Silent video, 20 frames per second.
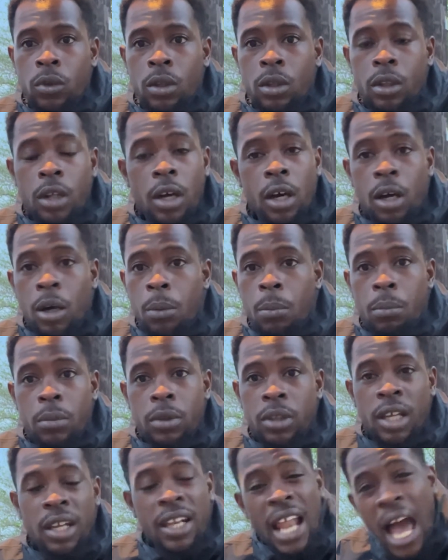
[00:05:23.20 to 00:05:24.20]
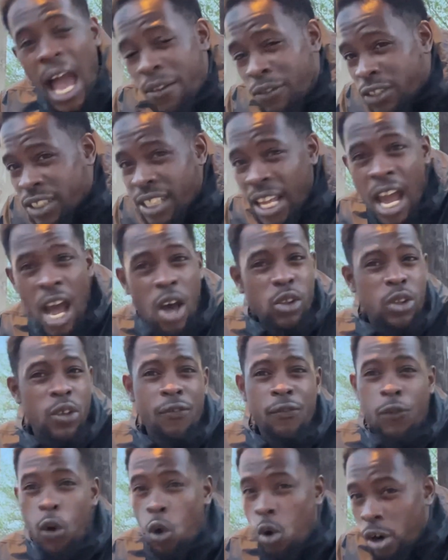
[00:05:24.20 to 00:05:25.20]
The lifestyle, the
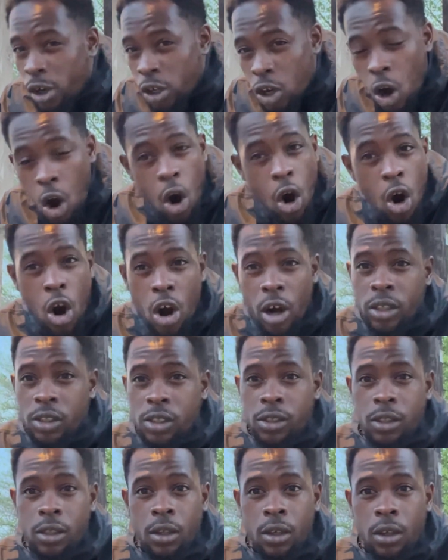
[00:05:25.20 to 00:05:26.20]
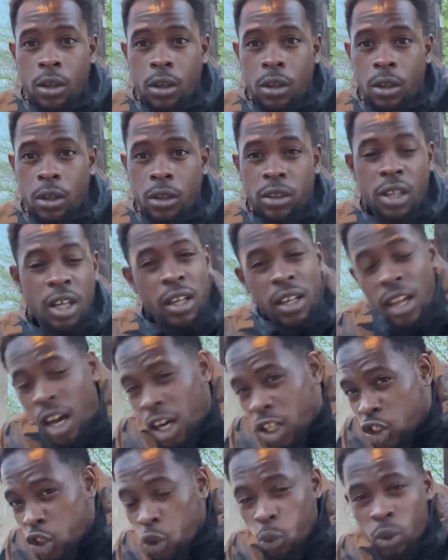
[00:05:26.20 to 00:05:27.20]
foreign cars, the
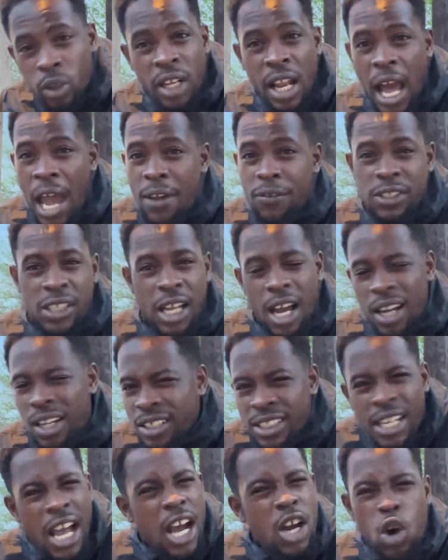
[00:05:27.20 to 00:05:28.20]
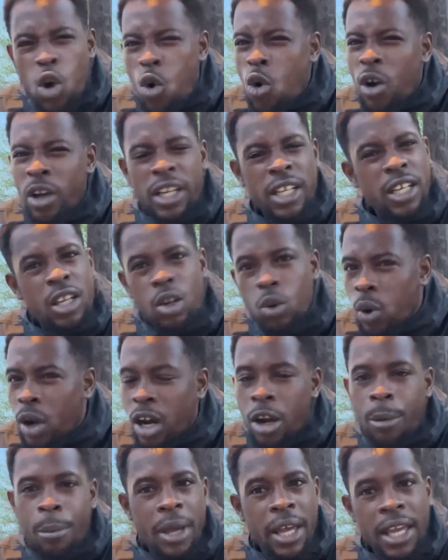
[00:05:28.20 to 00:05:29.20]
luxury lifestyle is not going
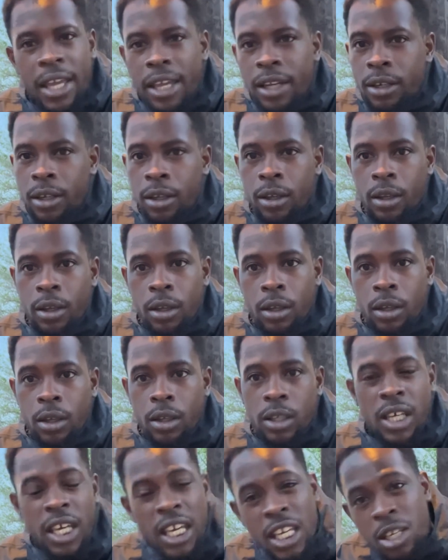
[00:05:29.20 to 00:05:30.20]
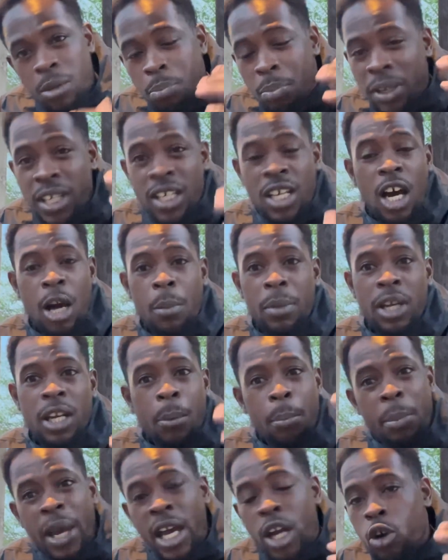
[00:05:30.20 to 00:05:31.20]
anywhere, man. Keep becoming a
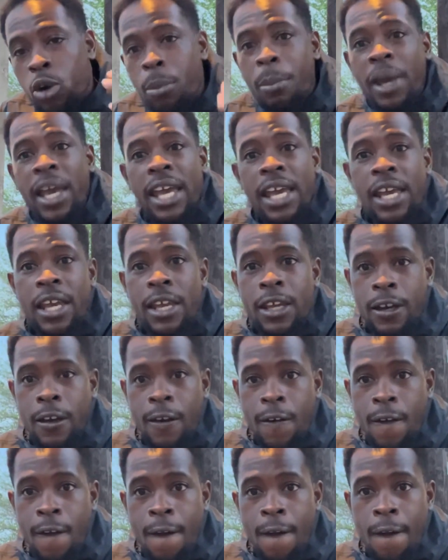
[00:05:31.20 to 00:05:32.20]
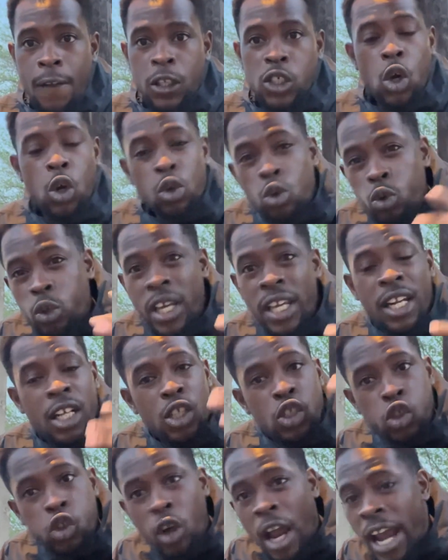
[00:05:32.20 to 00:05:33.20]
better man so you can
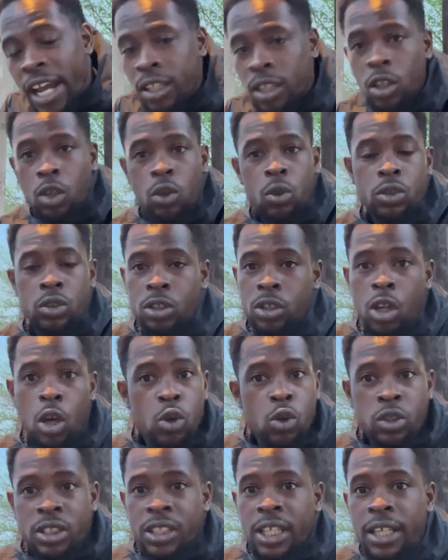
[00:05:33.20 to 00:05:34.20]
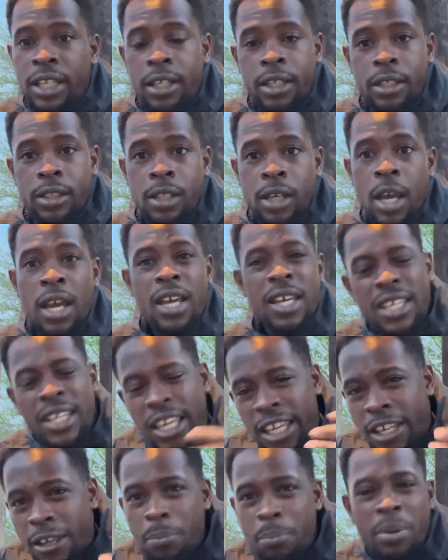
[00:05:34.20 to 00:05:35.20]
attract those things.
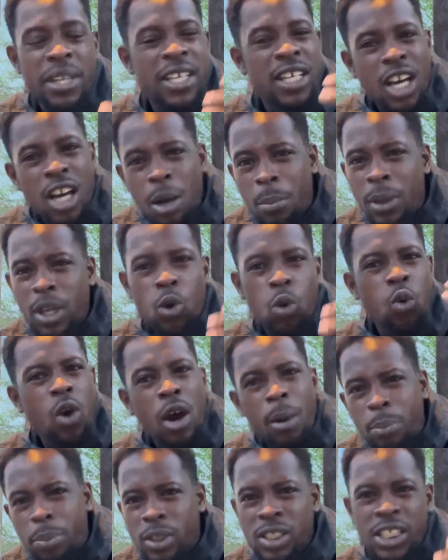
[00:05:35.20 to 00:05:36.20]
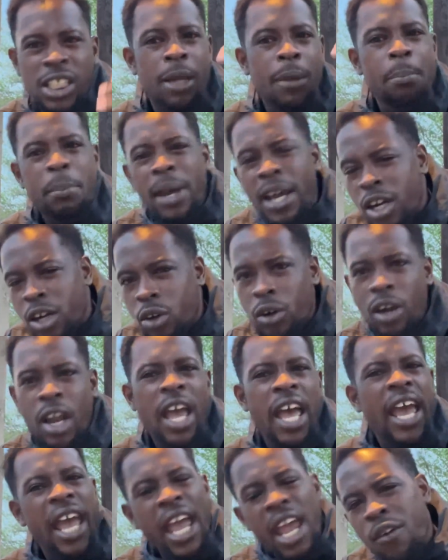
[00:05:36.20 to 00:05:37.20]
Keep becoming 1% better
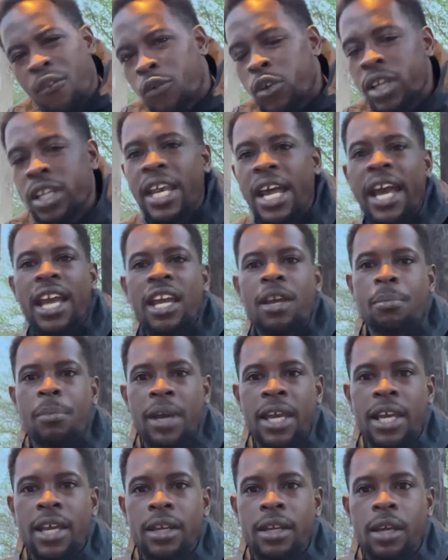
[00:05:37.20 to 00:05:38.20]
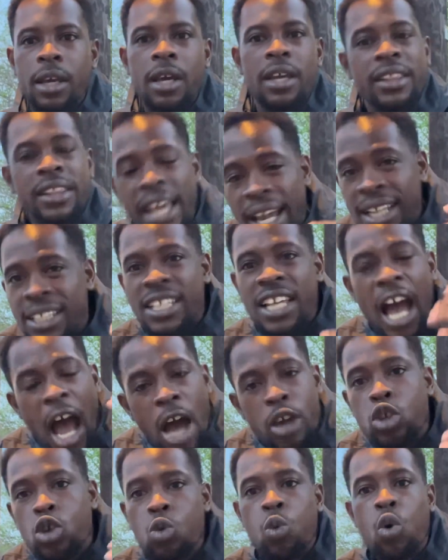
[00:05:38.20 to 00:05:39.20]
every day, man. That's how
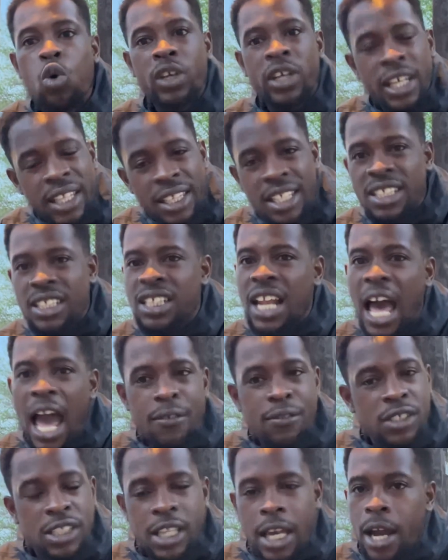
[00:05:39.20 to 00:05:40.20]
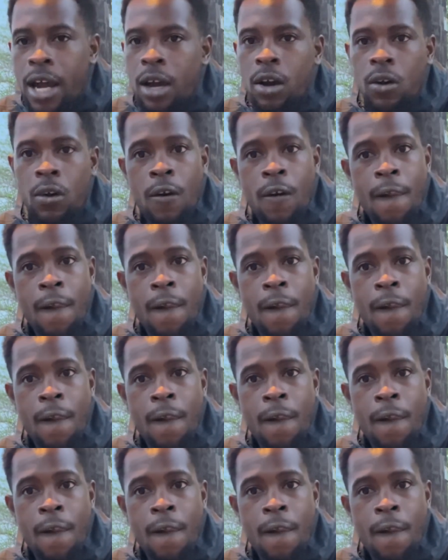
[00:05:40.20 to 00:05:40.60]
you will get this lifestyle.